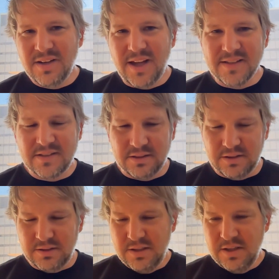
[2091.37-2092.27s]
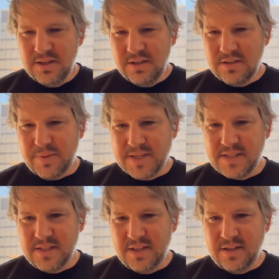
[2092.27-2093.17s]
And so So
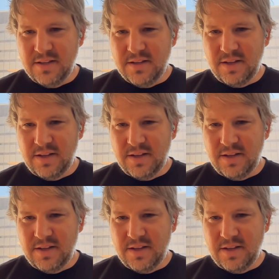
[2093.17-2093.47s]
basically,